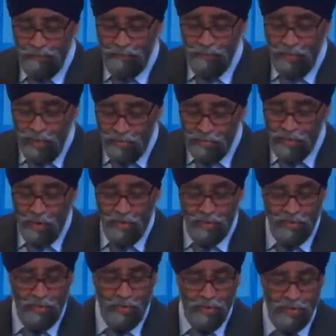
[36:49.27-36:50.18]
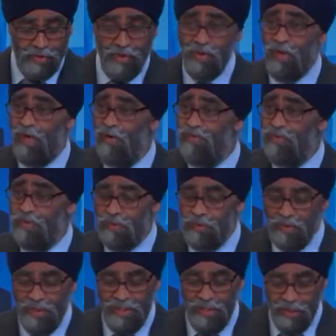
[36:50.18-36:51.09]
but he was also a military
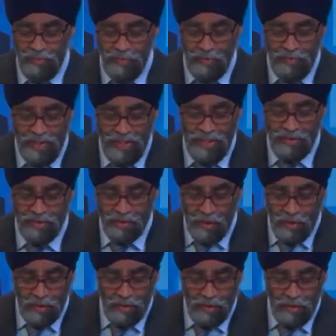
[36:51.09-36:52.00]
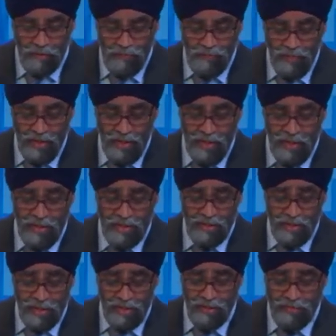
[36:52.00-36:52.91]
officer, a diplomat, a scholar, and a
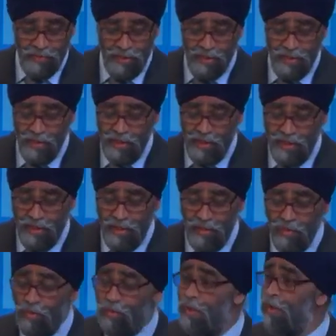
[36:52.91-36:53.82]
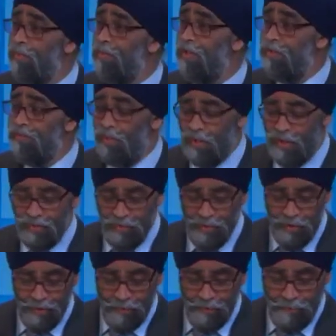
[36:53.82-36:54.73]
statesman, and a Nobel Peace Prize
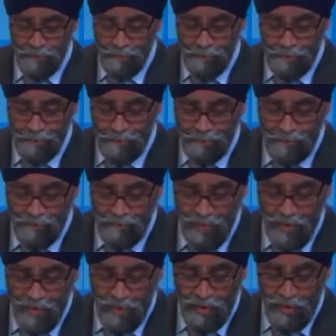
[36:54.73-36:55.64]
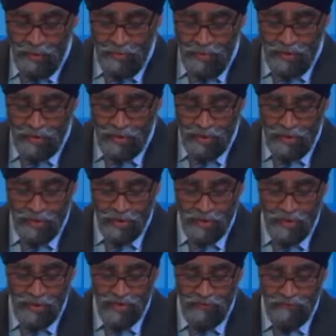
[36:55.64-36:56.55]
winner. Now, Pearson
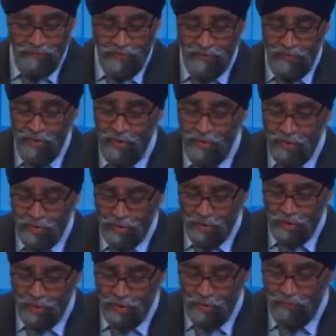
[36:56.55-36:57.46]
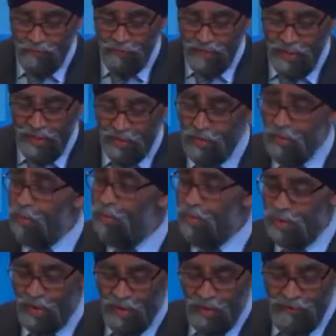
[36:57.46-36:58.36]
understood some 50 years ago that
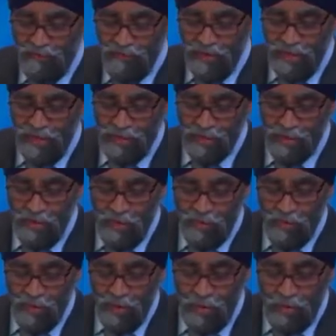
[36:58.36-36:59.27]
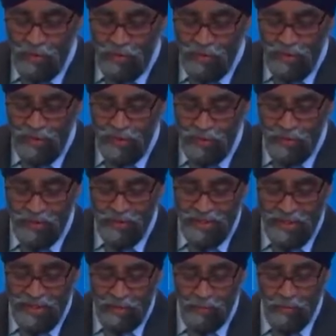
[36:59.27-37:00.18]
global conflicts were only going
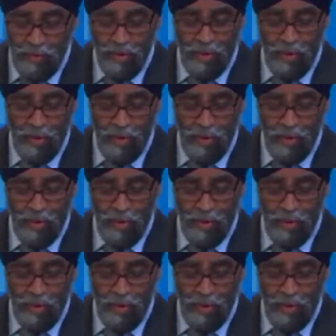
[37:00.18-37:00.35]
to get more